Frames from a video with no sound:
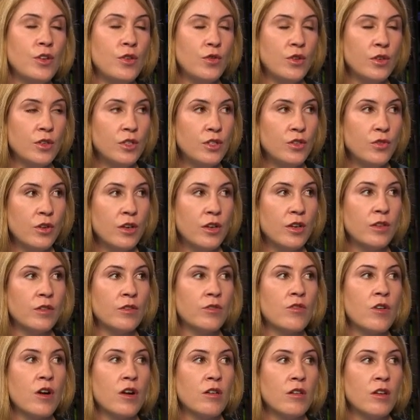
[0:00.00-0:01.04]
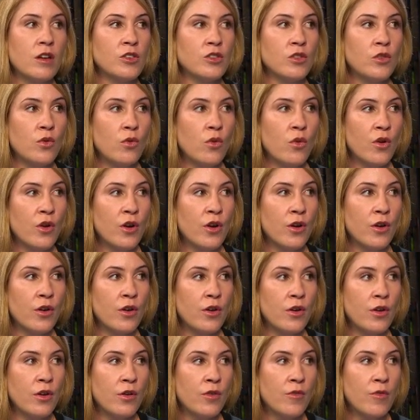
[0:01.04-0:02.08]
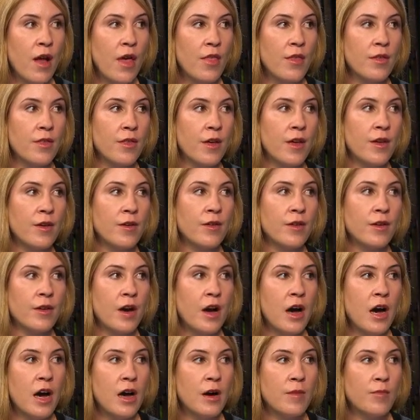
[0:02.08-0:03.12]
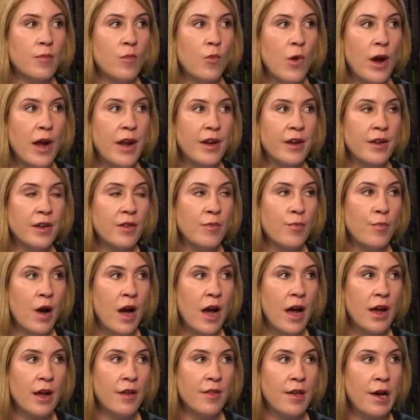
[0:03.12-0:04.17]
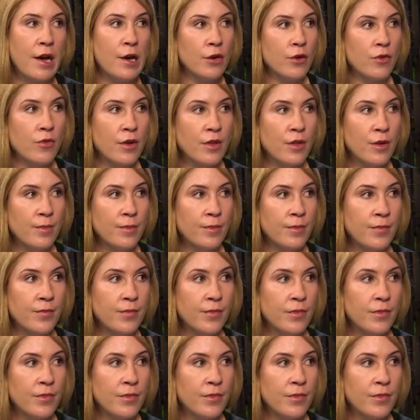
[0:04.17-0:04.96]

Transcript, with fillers: you can do it in chronological order rather than um, weighted by the algorithm.